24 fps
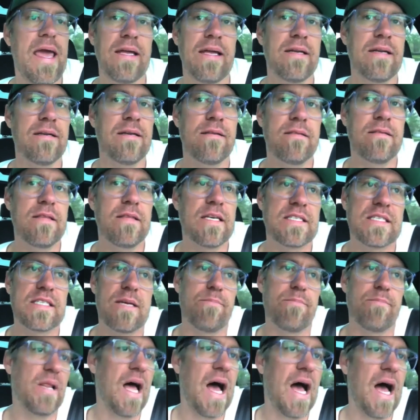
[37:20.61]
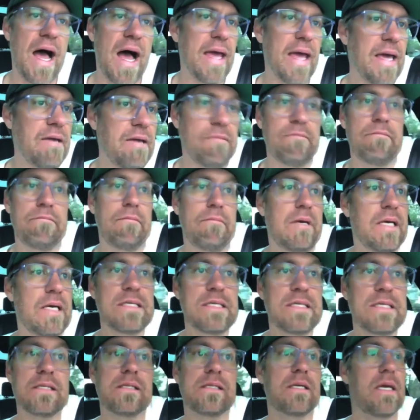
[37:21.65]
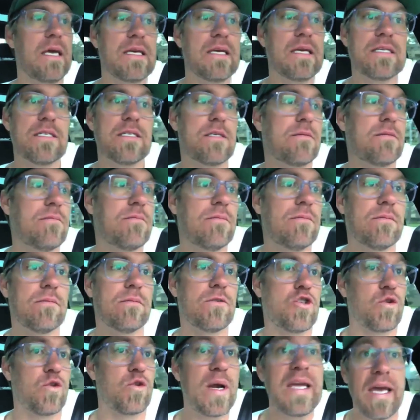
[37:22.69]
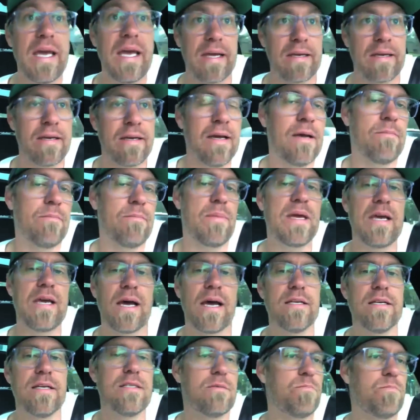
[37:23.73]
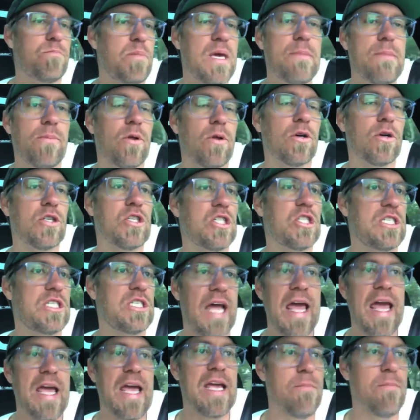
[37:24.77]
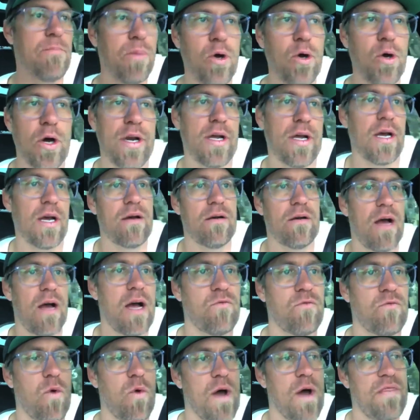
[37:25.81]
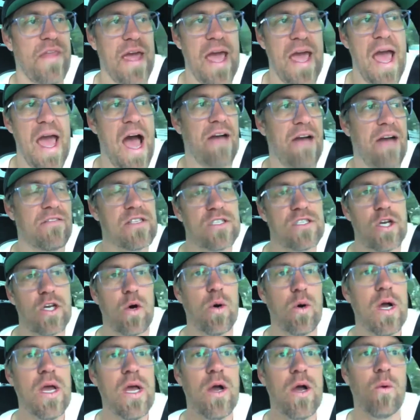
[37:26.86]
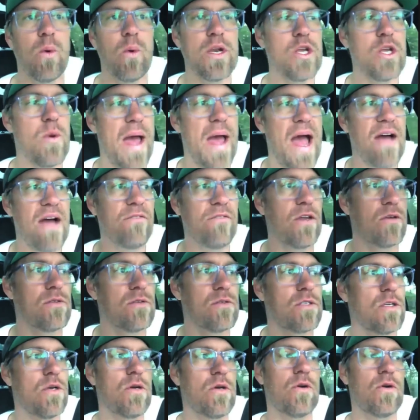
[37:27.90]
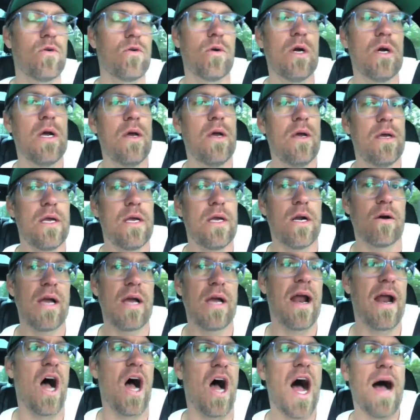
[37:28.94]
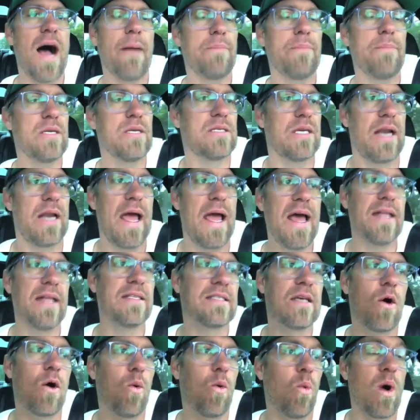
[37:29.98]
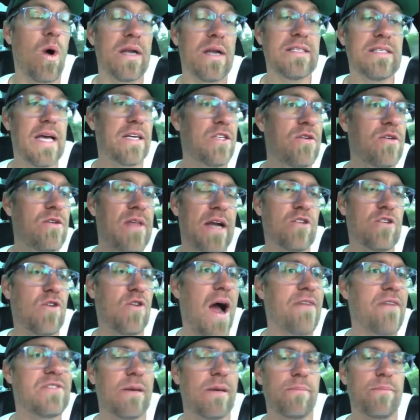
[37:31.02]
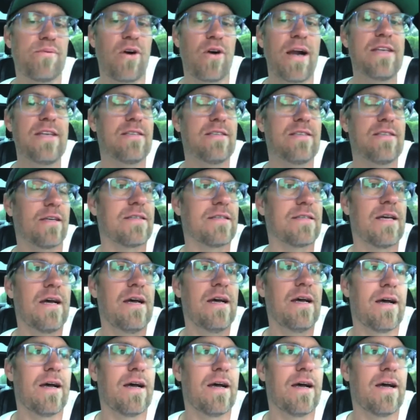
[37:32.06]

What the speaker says: And the supply is shrinking because people are staying put of what they have. And so when you have those two, kind of opposite ends, what does that do? That drives up prices.